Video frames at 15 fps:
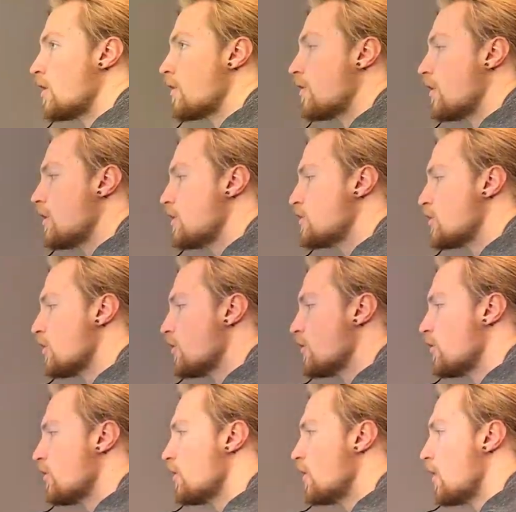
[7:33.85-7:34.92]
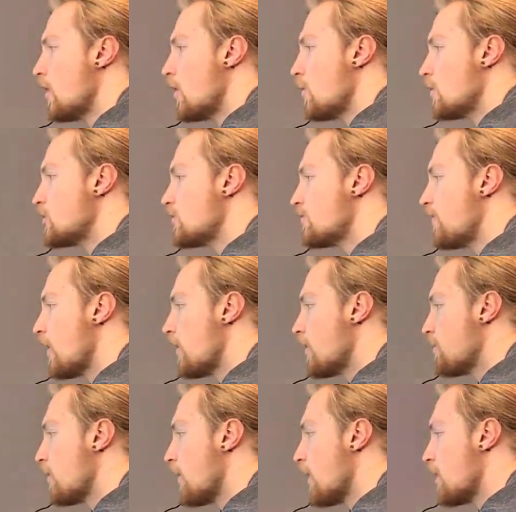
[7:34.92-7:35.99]
.32, which is very
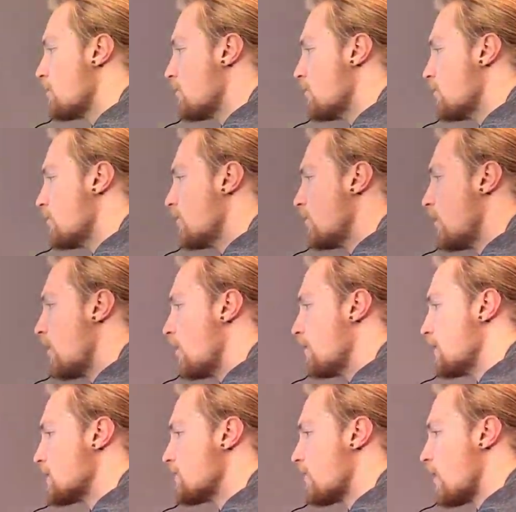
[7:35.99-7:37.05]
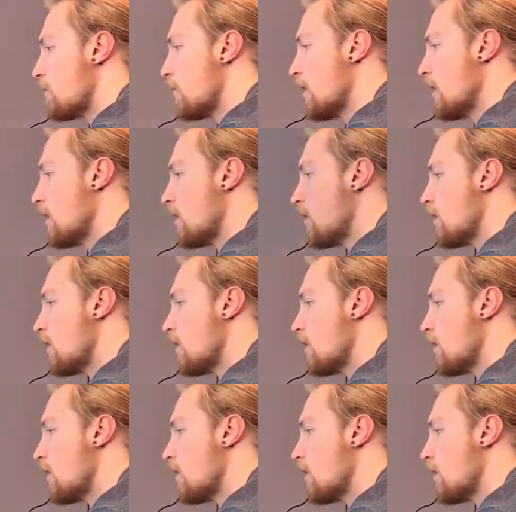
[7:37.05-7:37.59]
playable on this frame rate.